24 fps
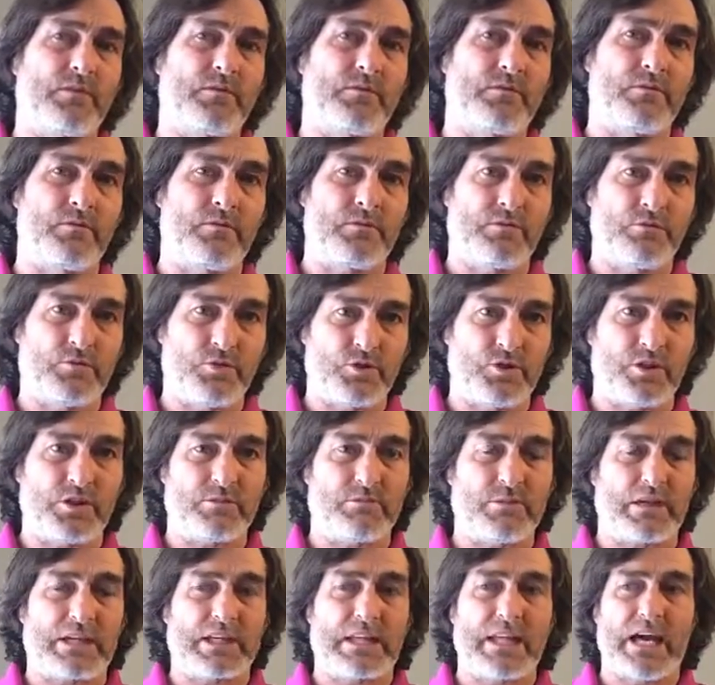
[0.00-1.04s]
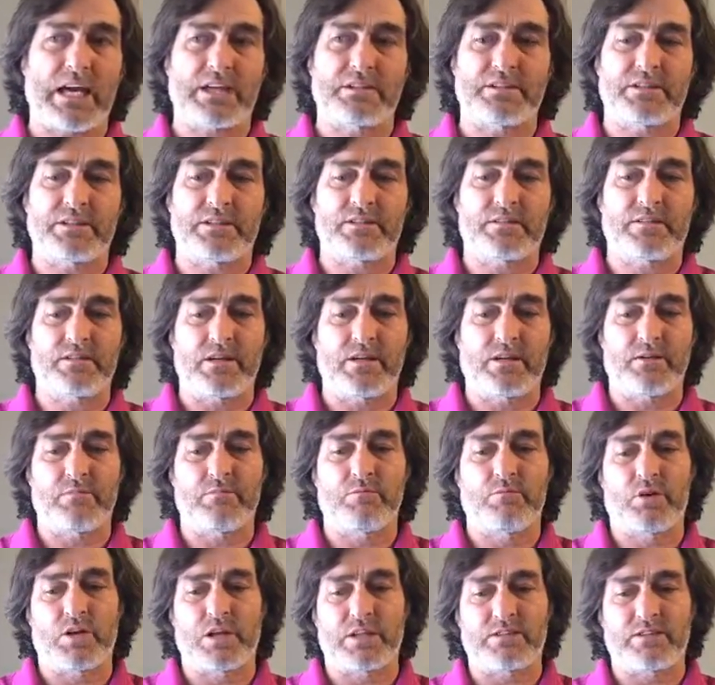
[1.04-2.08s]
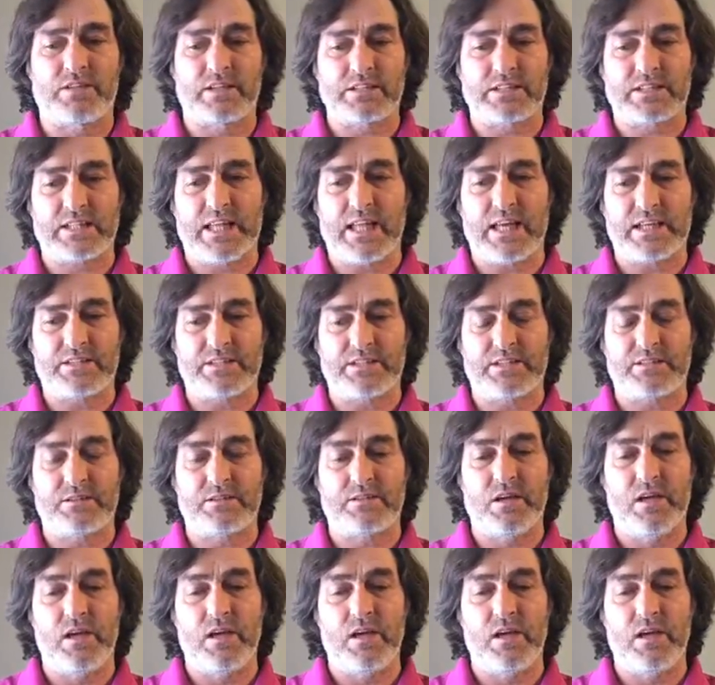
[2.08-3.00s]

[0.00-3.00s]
who joined my classes, the more advanced classes,